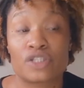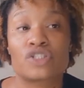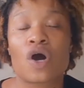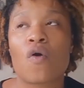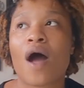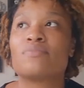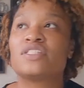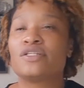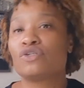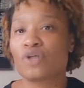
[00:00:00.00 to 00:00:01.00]
So I'm
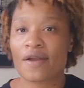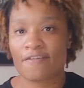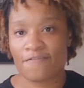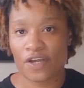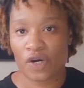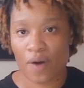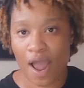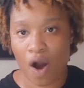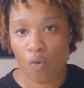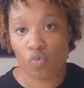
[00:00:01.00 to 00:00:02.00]
still trying to figure
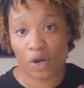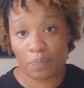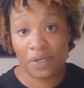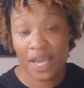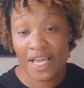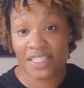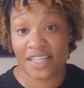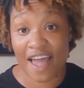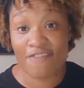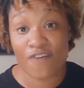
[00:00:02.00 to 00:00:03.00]
out what place
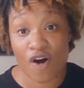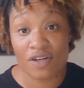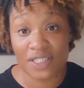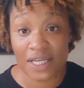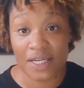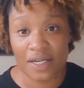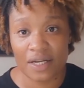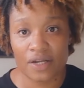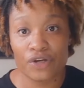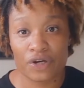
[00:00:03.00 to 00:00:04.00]
that falls in.
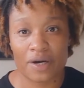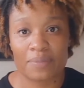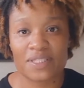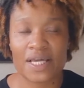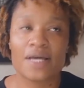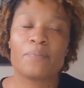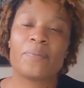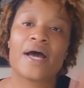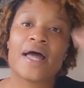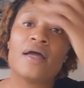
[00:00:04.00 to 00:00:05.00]
You know what I'm saying?
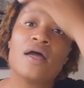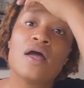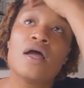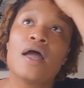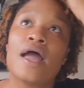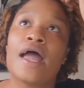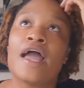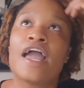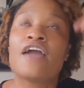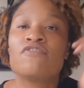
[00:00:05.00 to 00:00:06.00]
But
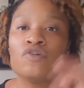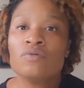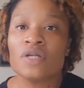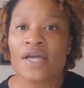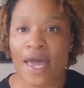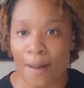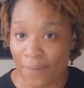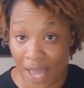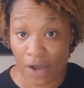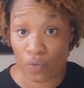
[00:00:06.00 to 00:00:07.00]
if you look at a
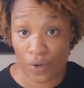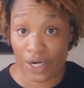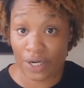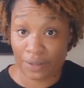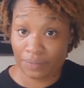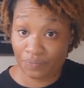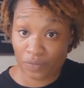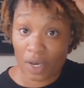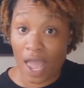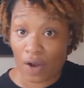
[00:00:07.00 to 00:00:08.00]
Black Widow,
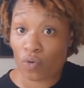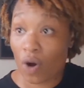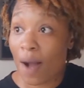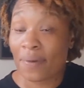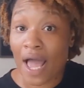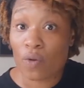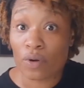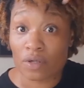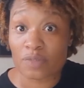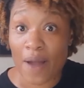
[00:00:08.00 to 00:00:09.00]
like a Black
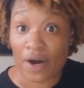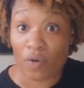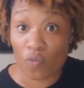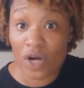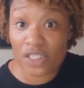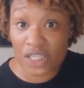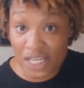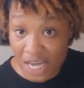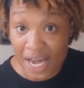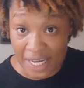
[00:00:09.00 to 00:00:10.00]
Widow spider, what she
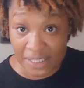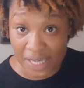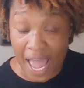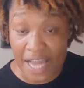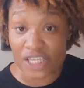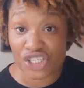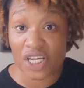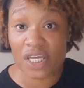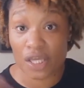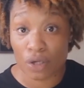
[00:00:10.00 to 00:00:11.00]
does, like
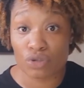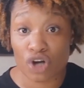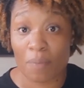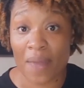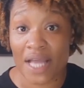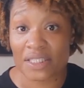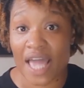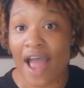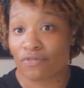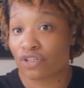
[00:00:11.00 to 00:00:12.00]
she kills her mates
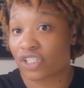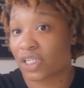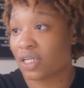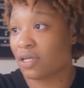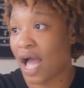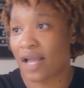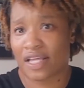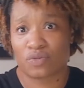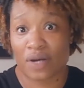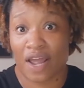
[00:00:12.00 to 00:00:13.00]
after
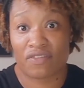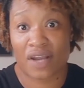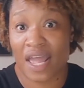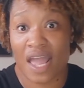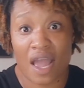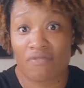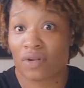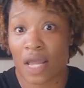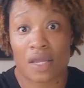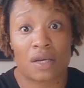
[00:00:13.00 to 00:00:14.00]
after
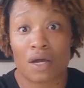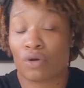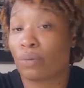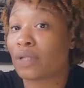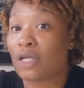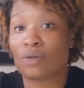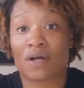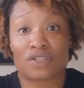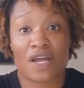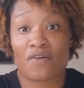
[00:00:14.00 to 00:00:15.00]
they get done doing what they do,
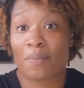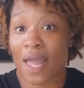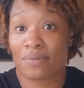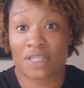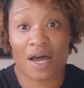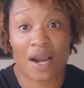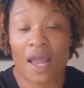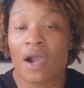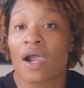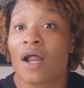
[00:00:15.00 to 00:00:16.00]
after she have her babies, all that.